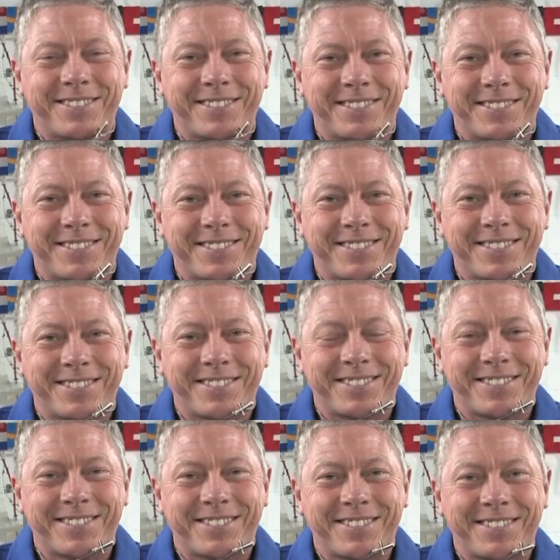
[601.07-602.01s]

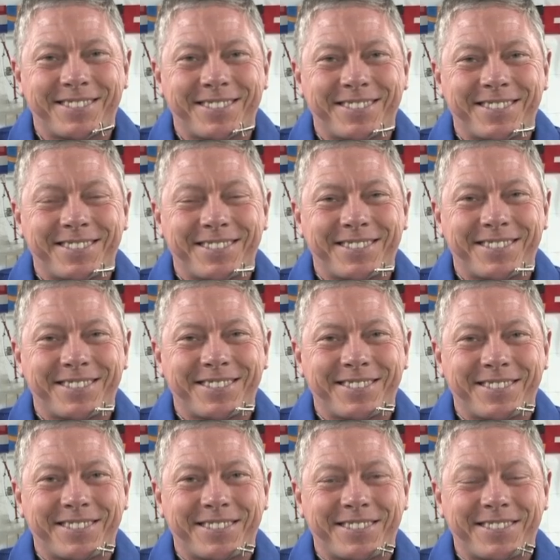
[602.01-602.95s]

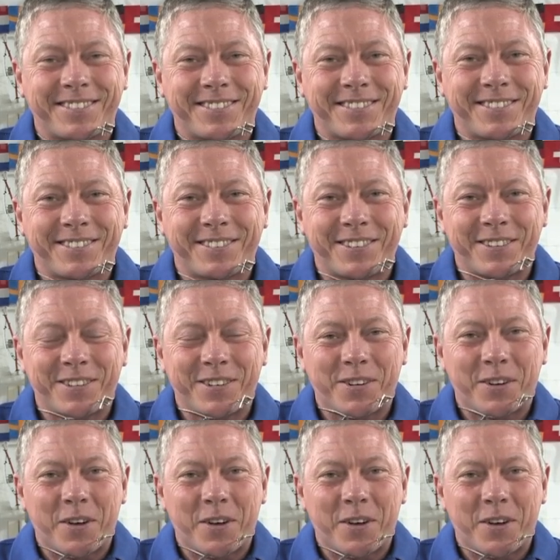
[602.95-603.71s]
No one is speaking in this clip.